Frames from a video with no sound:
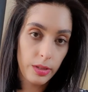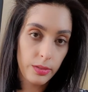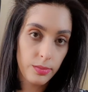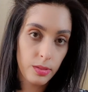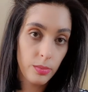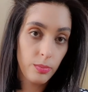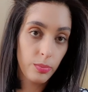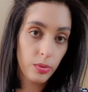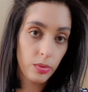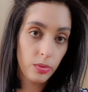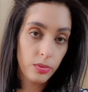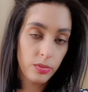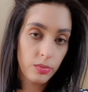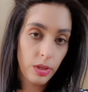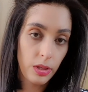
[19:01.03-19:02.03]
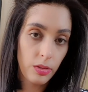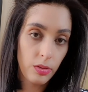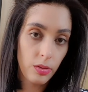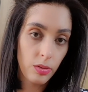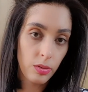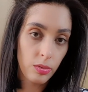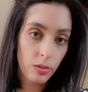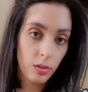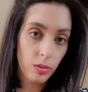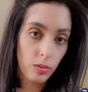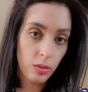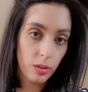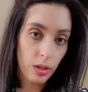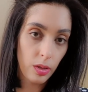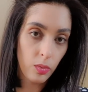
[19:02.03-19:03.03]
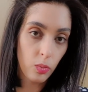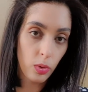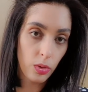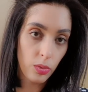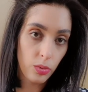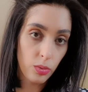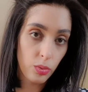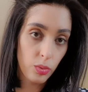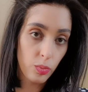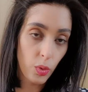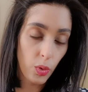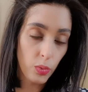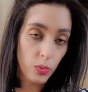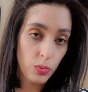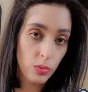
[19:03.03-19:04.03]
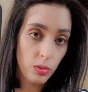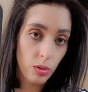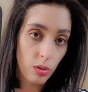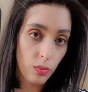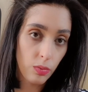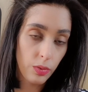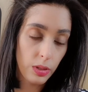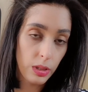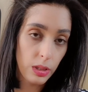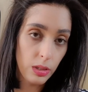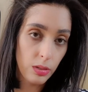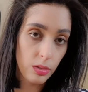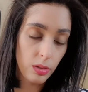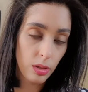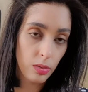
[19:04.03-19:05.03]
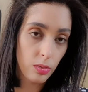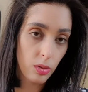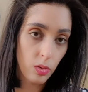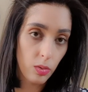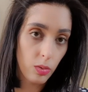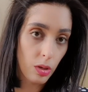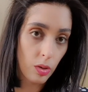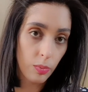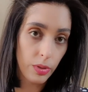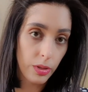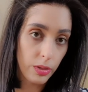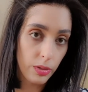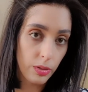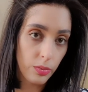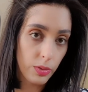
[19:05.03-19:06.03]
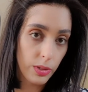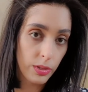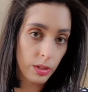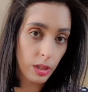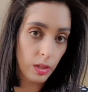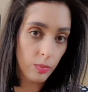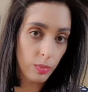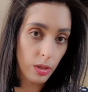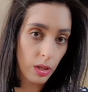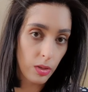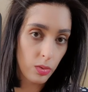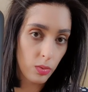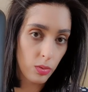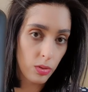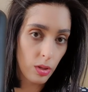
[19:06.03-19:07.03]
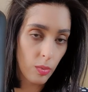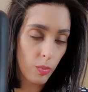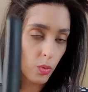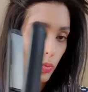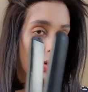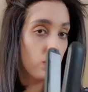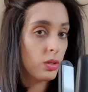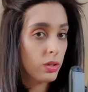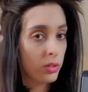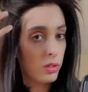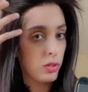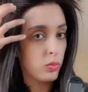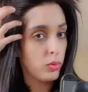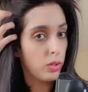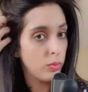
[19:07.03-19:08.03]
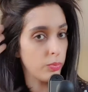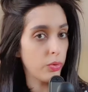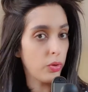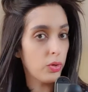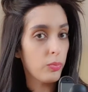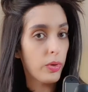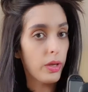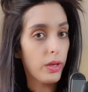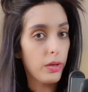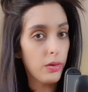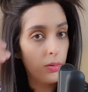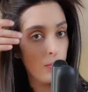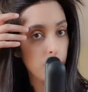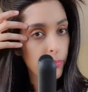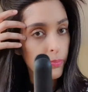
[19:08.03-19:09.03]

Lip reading: a simple straightener, so there's only like 1 or 2 modes of heat. I don't know how many degrees it is, but I use number 1 because I don't want to burn my hair.